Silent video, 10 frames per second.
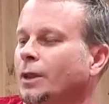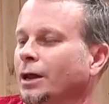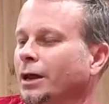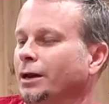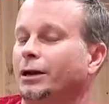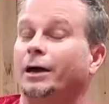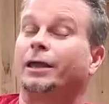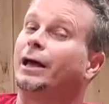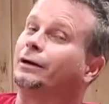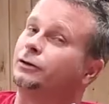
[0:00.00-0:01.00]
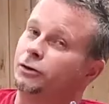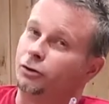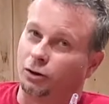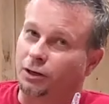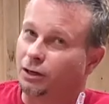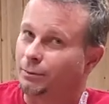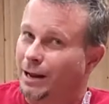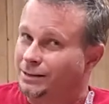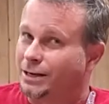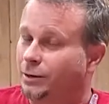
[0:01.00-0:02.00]
And again, you're looking at
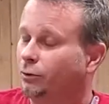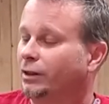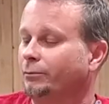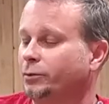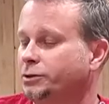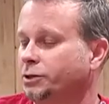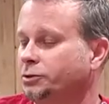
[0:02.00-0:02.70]
about a 10 to 11%